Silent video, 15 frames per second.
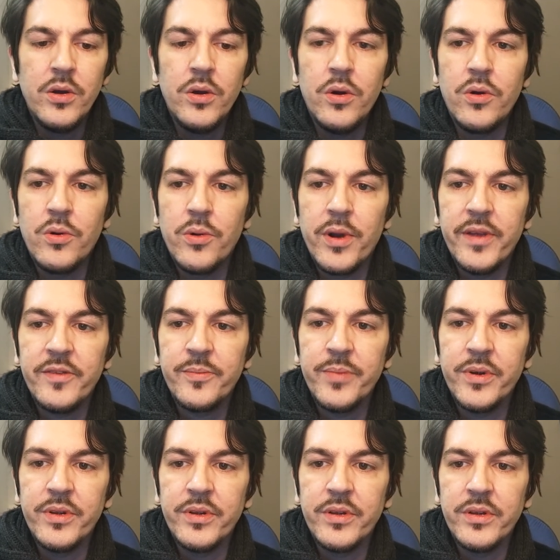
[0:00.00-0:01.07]
or crisped
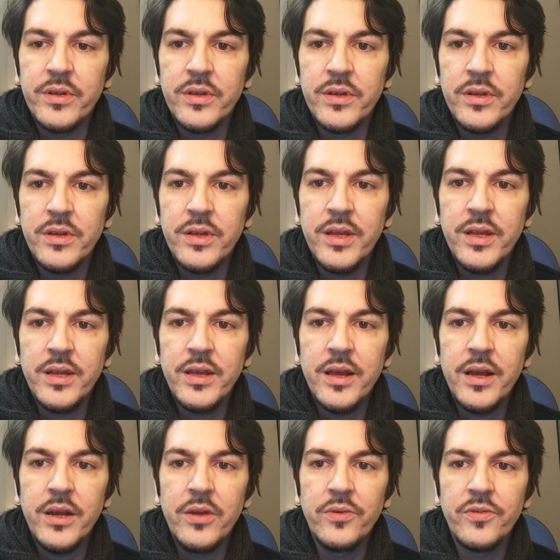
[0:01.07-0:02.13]
the
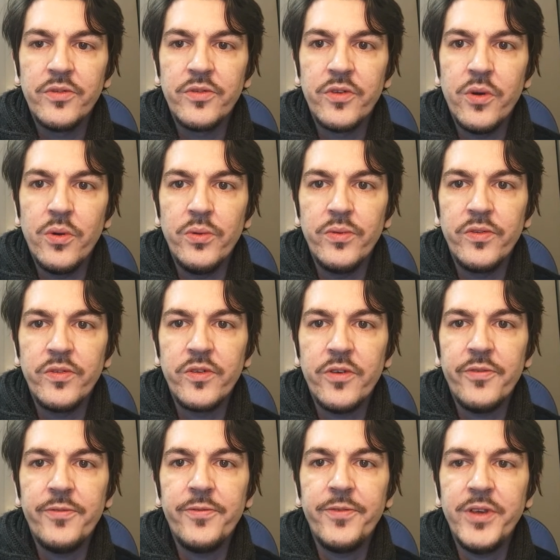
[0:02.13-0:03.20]
yellow soles of
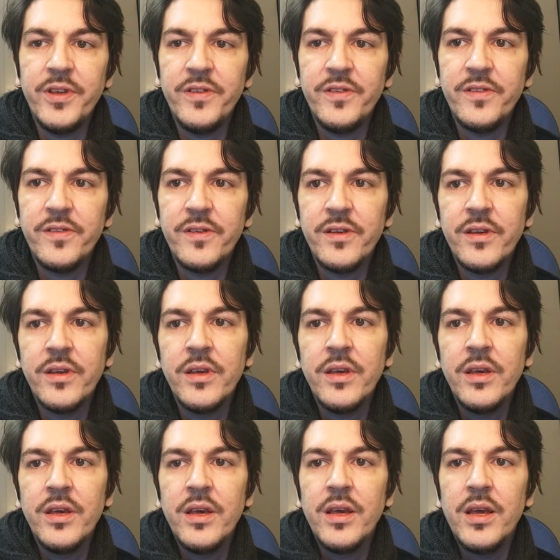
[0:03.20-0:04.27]
feet
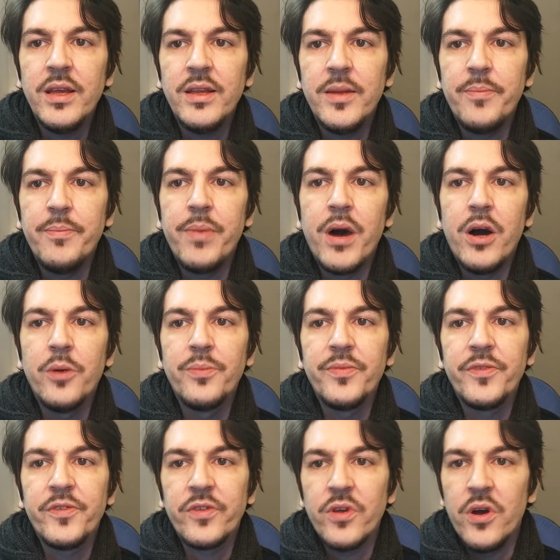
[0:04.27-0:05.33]
and the
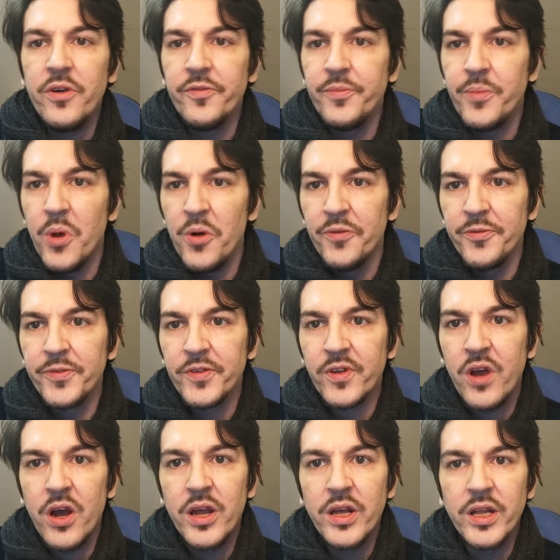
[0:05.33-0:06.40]
palms of both
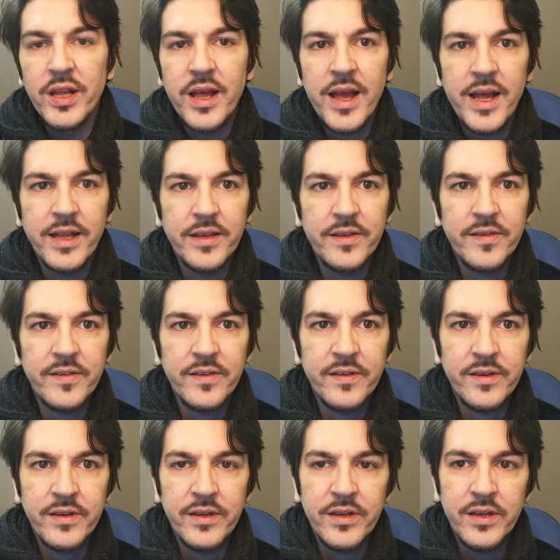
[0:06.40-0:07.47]
soiled hands.
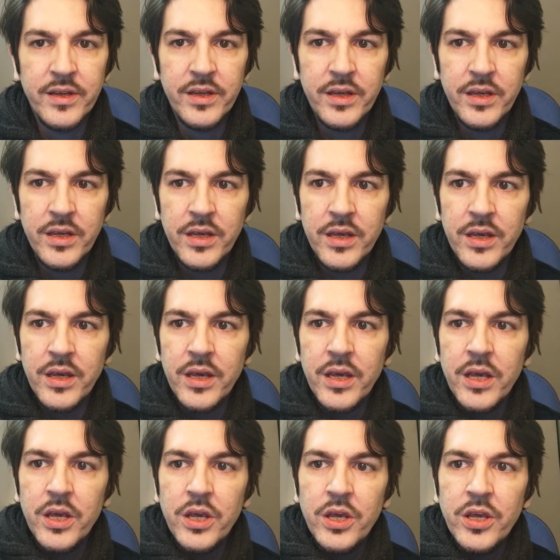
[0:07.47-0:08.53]

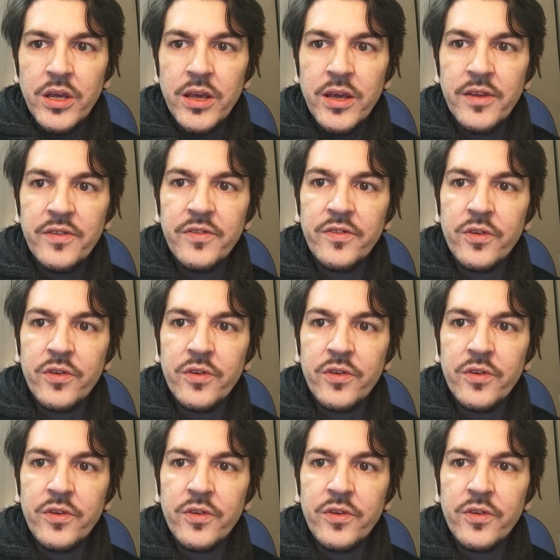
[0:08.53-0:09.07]
His